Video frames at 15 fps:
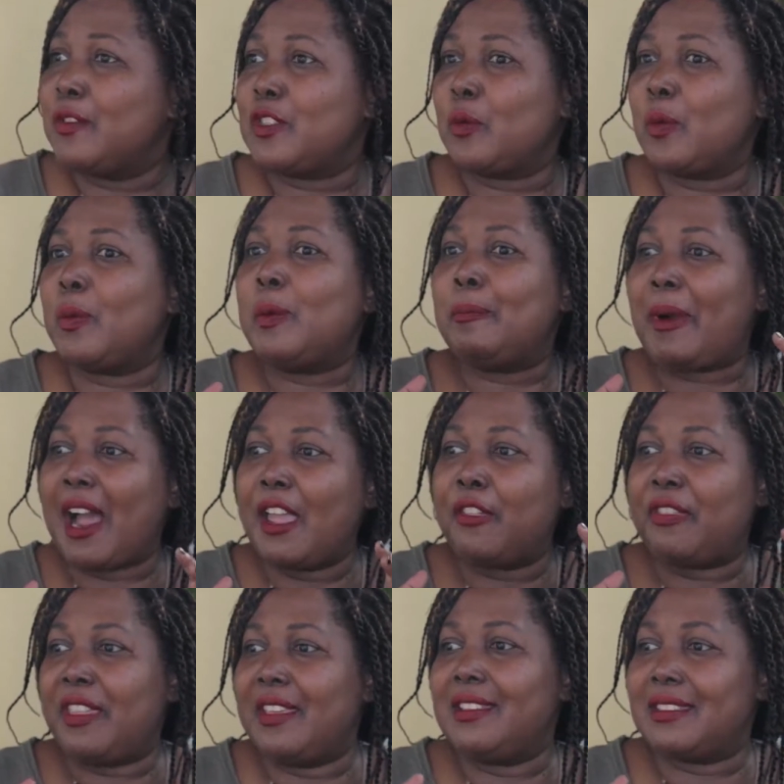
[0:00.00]
Yes. So when we buy
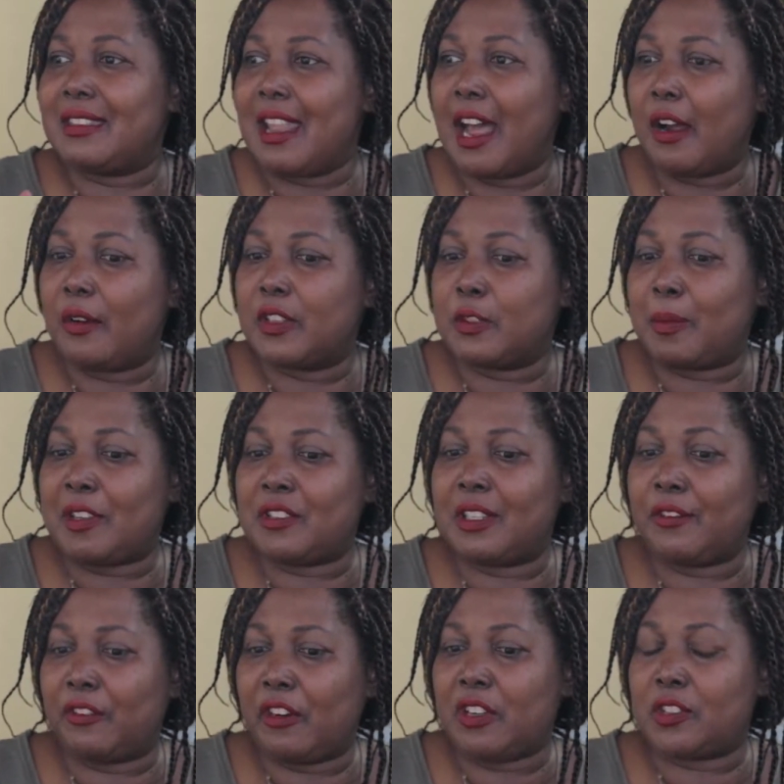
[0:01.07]
things now,
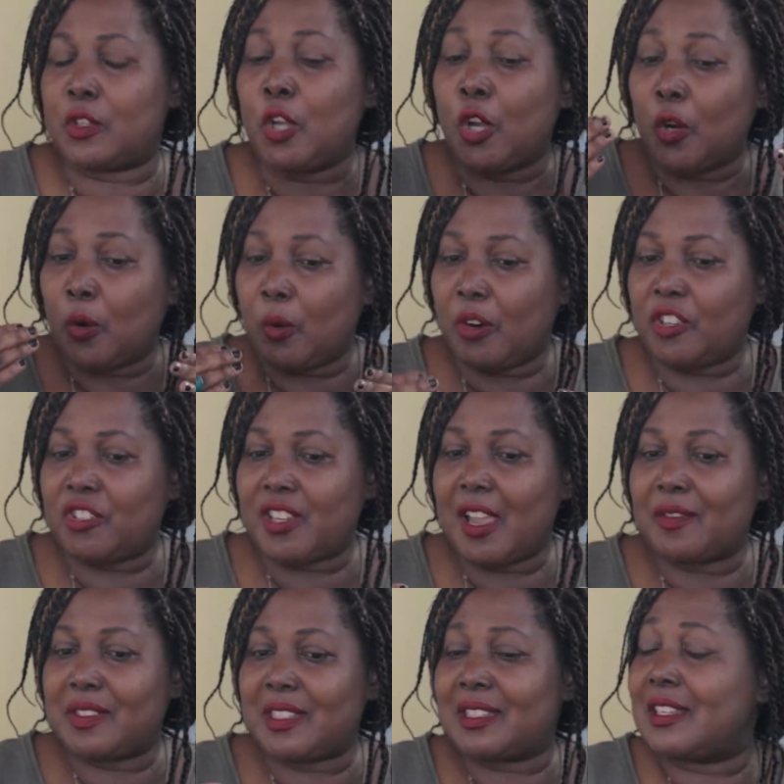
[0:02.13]
especially for us who are
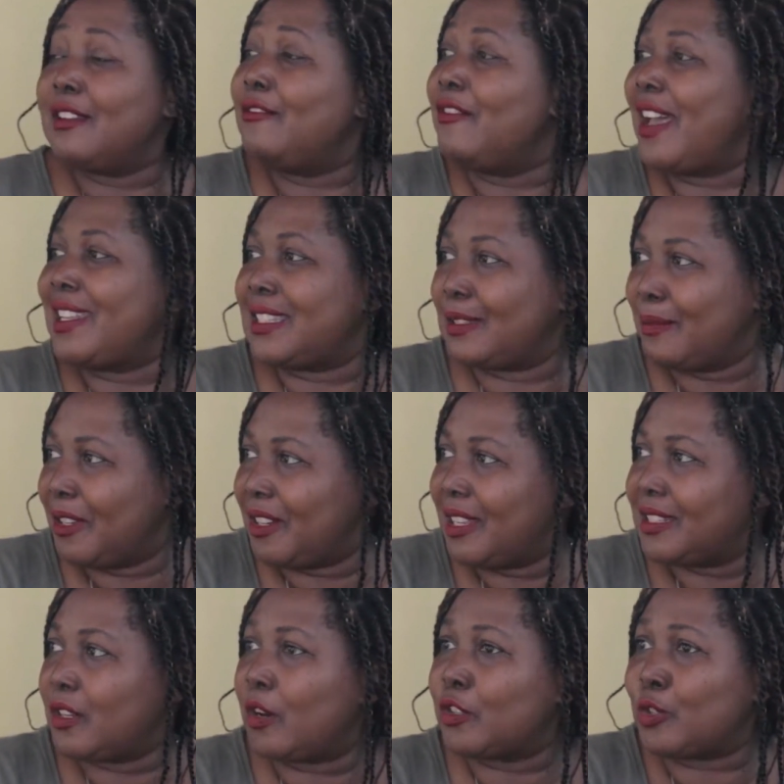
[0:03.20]
chefs, it's an investment.
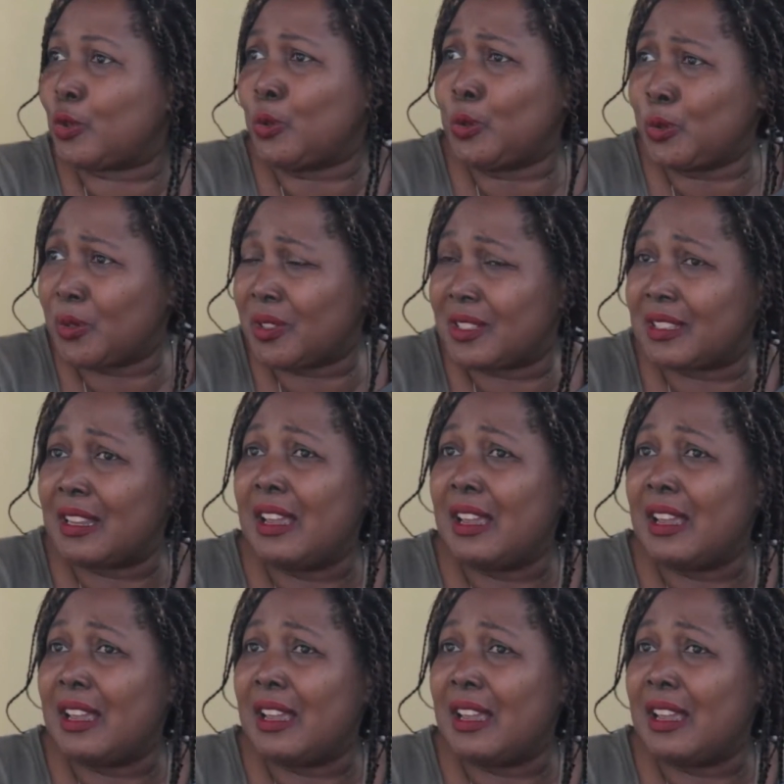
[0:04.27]
It's our tools.